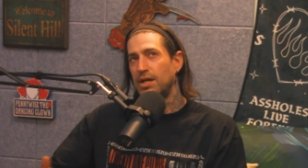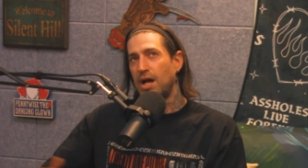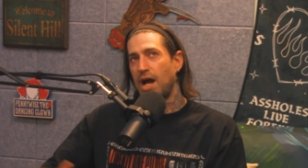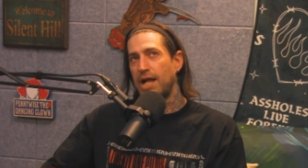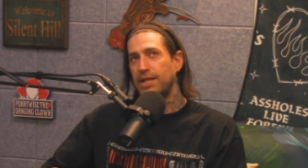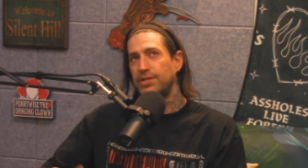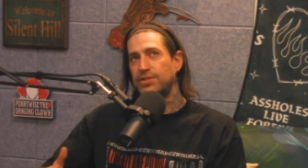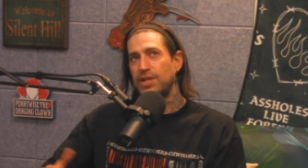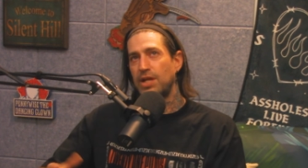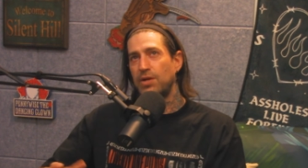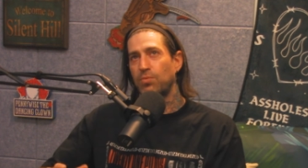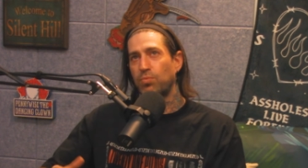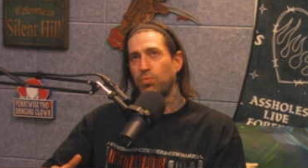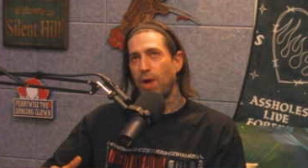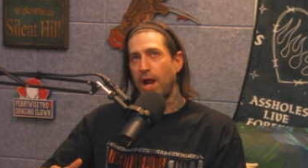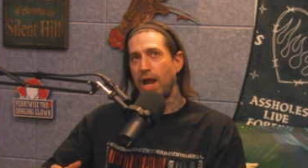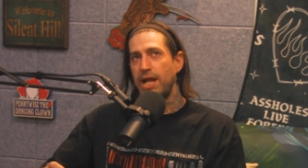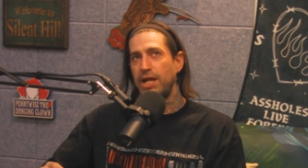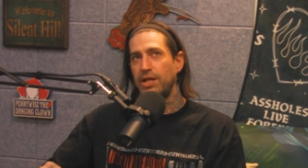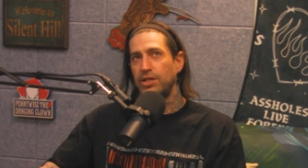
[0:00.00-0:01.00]
I'd say
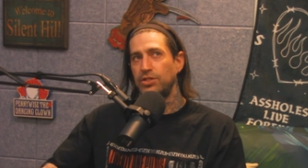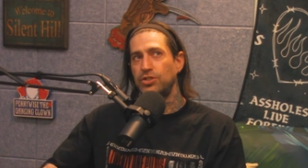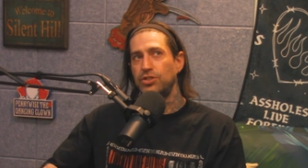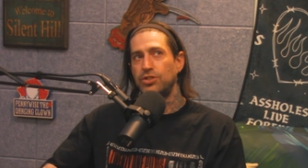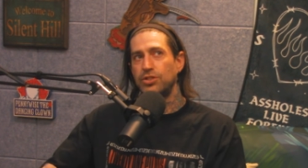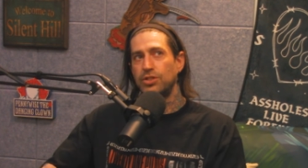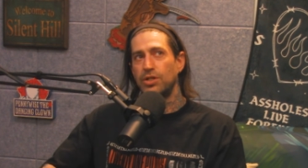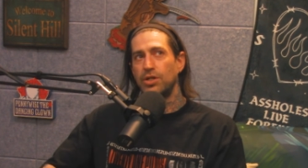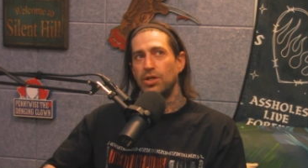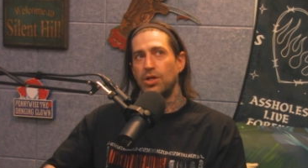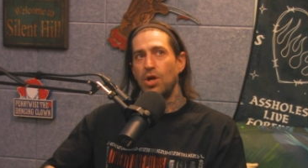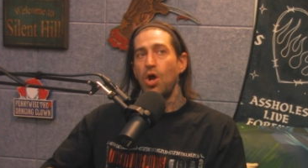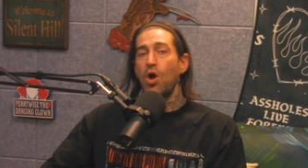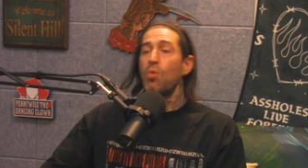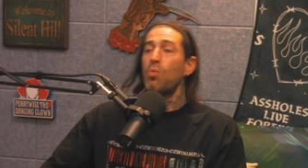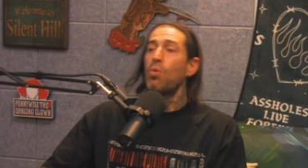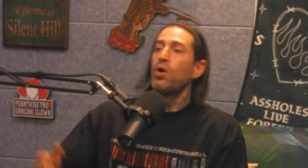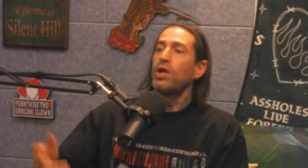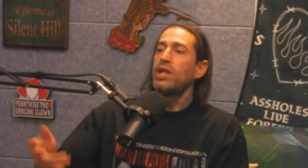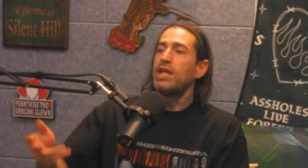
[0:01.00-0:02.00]
Rage
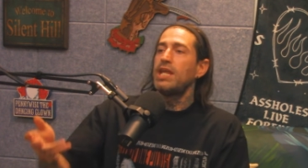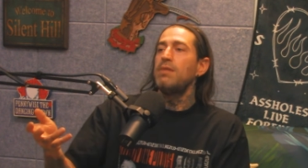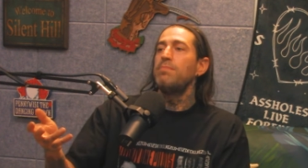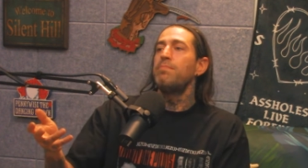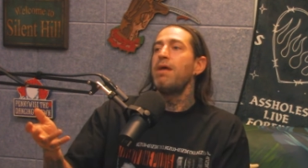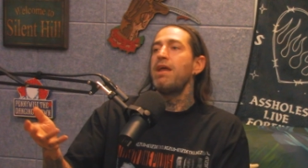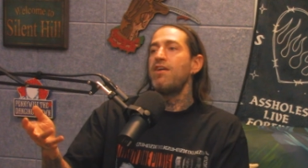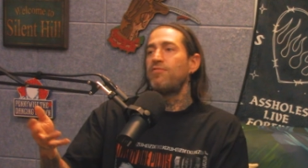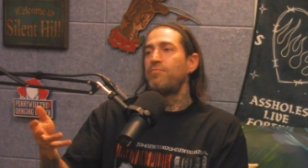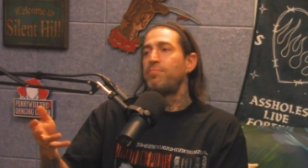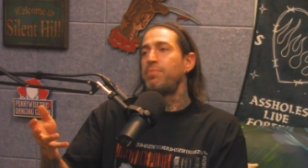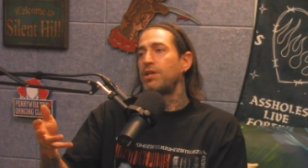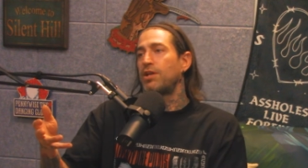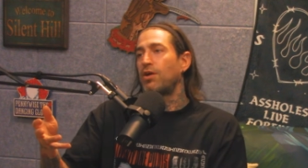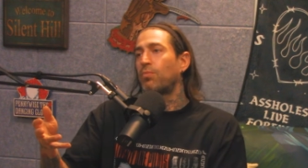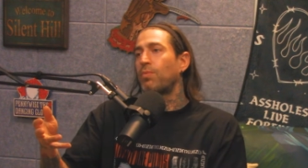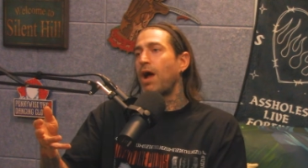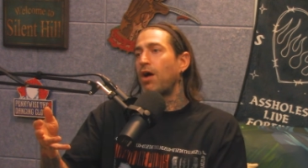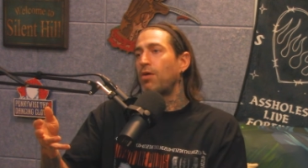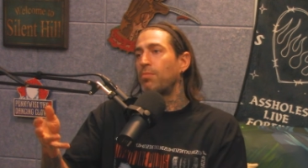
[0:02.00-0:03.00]
well, he may have been
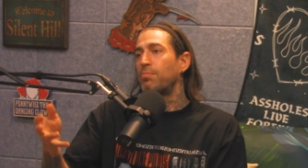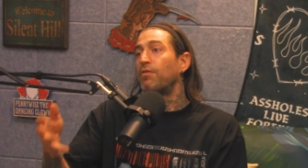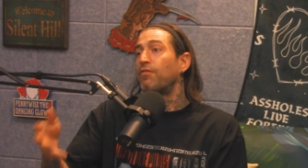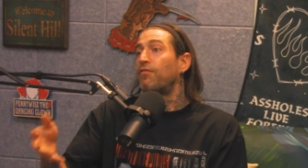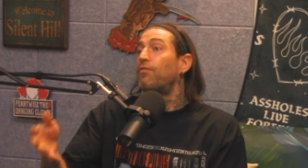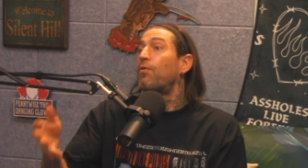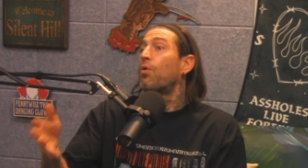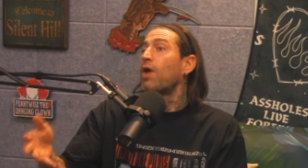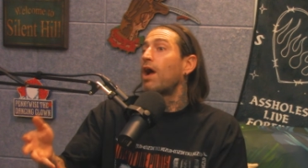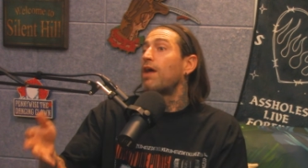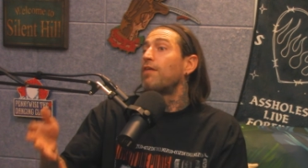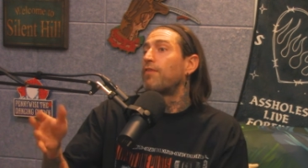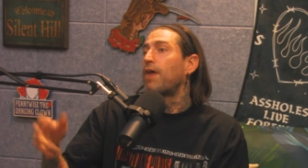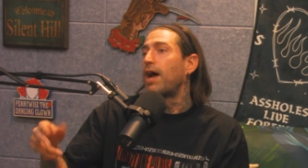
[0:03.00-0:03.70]
around before I,